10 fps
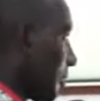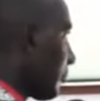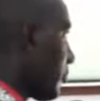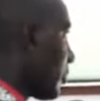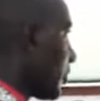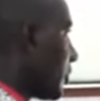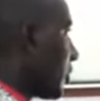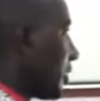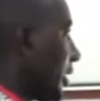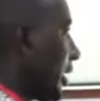
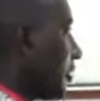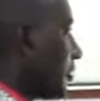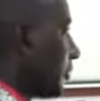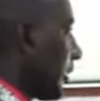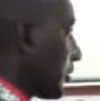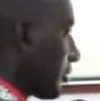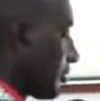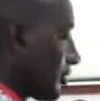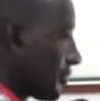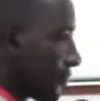Brownstone, he headed to my
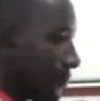church.